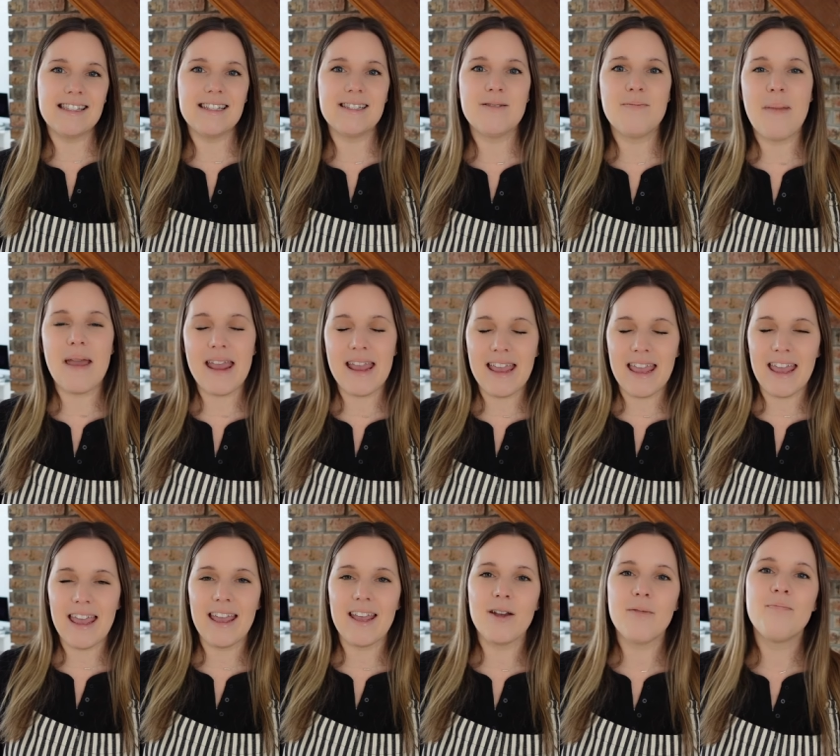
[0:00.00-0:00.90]
it's
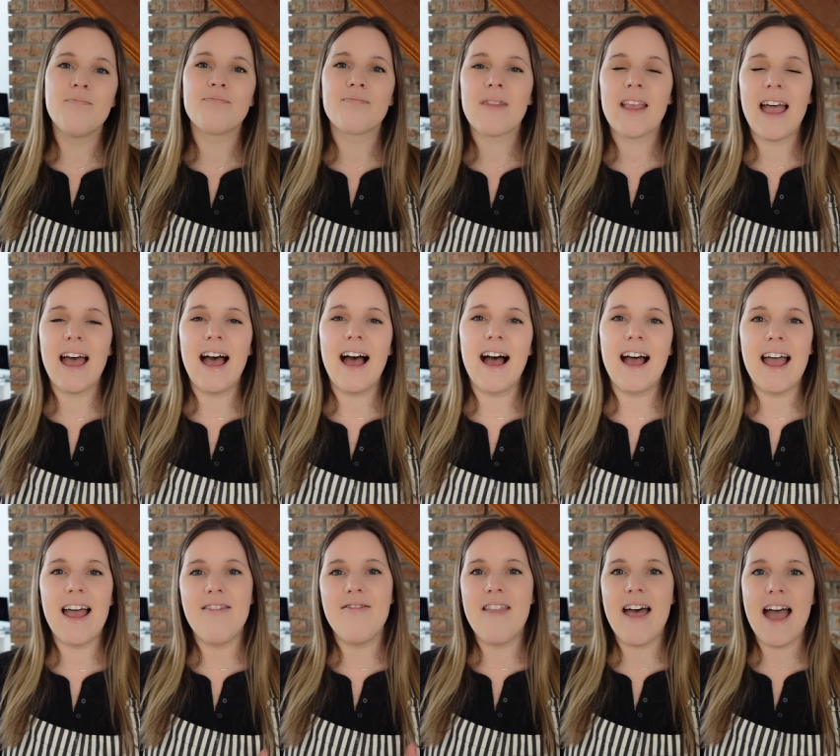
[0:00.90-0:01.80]
baking? Uh,
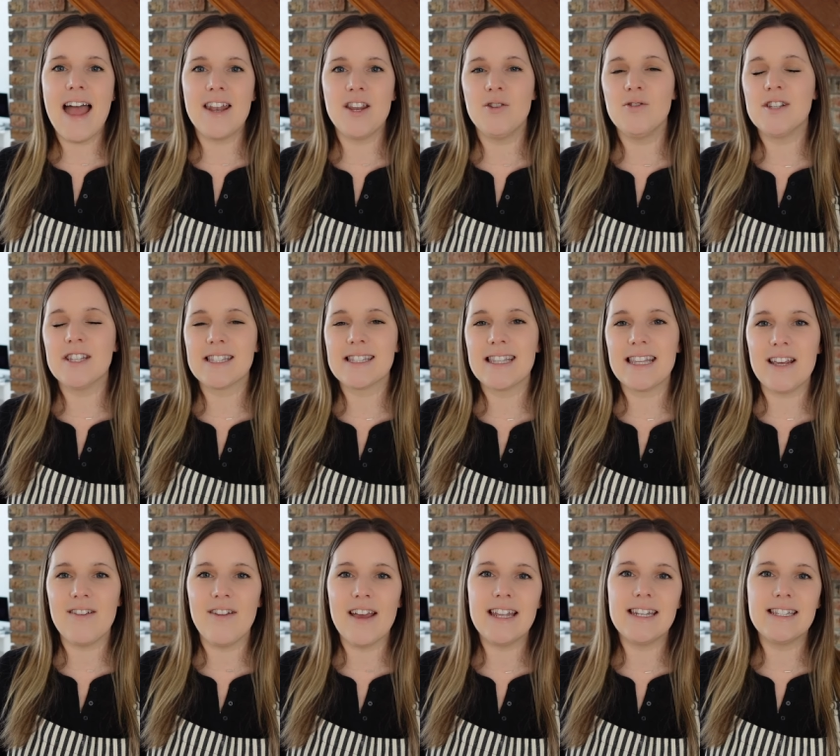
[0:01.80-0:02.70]
and then you just
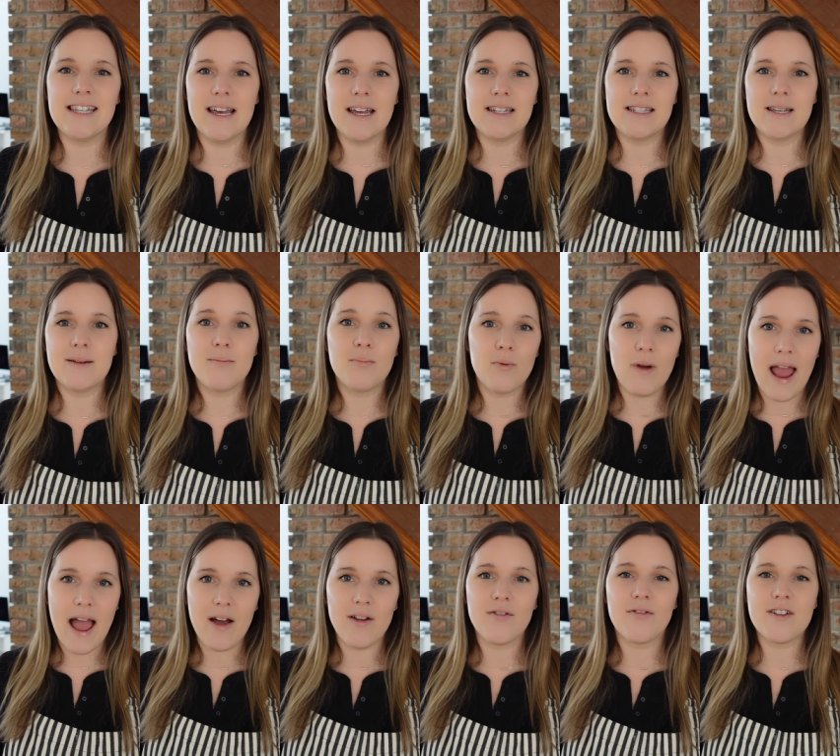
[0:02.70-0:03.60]
leave it to, to
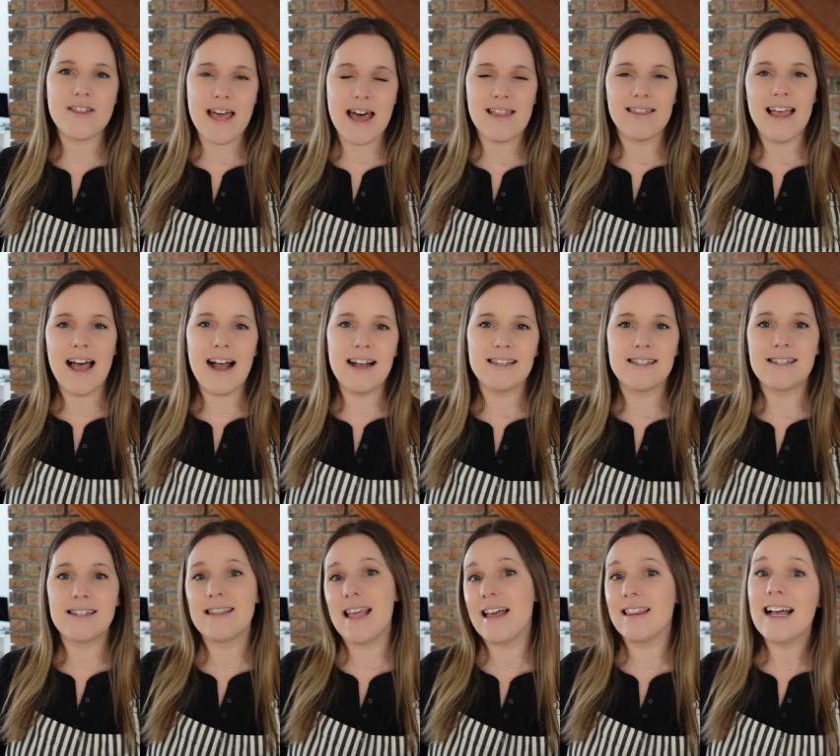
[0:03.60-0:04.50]
brown for that
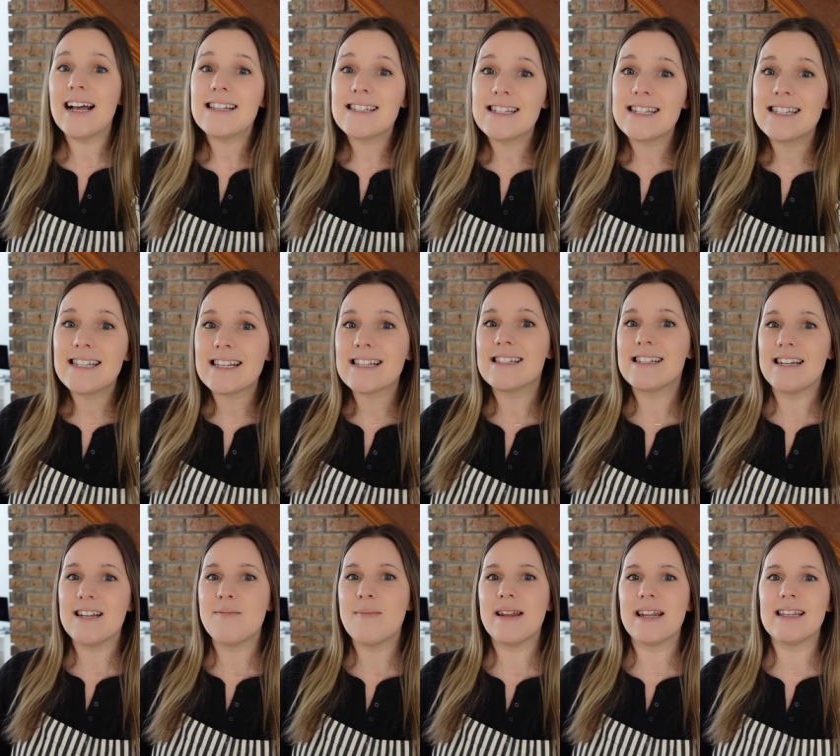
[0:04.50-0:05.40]
last, that last
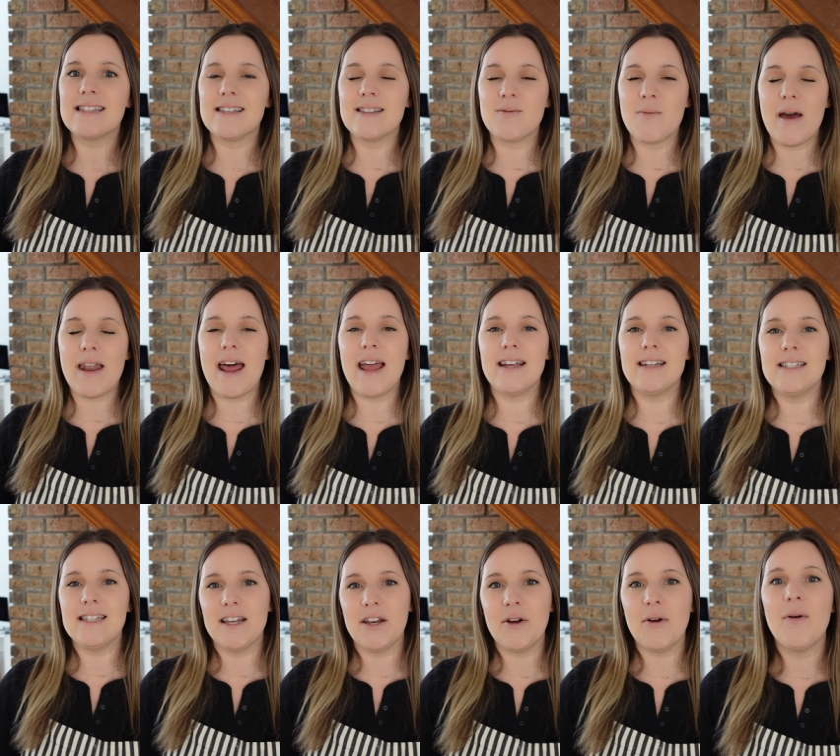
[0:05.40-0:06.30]
16 minutes is what I
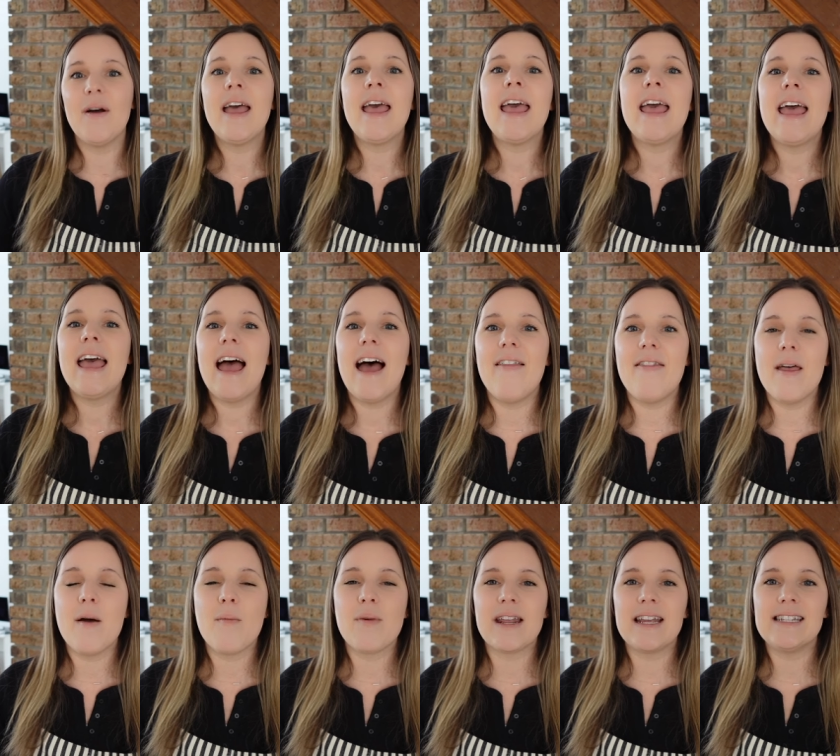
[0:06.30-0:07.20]
do. And
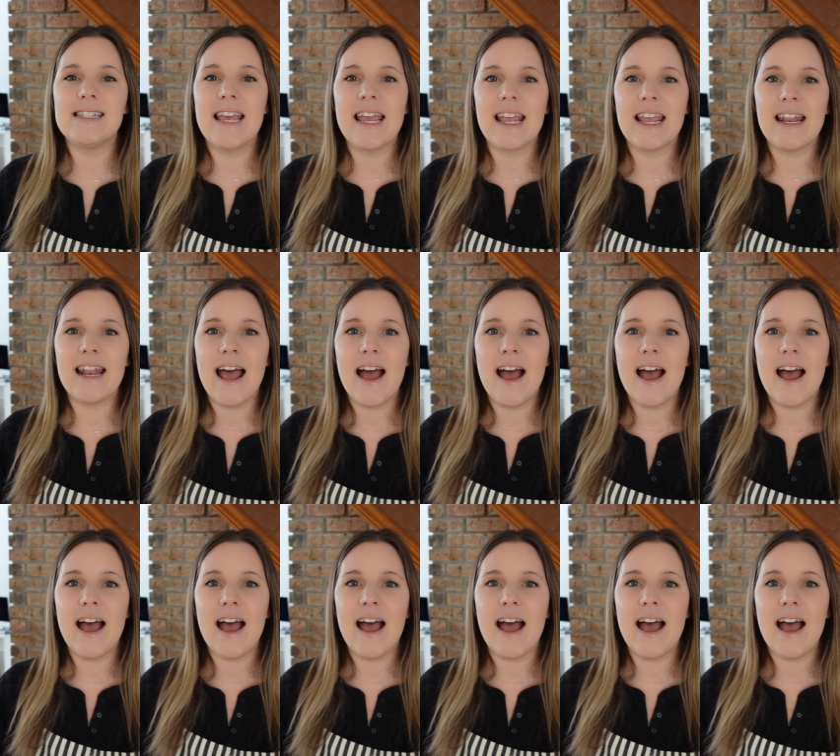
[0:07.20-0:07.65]
then when I take it